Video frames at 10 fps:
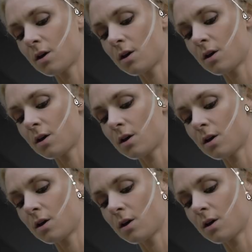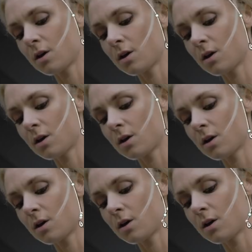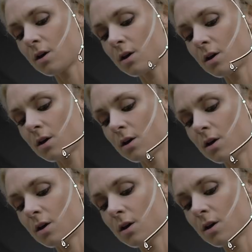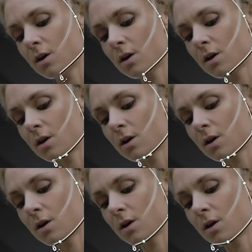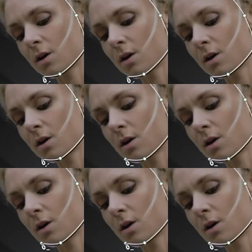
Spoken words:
[no speech]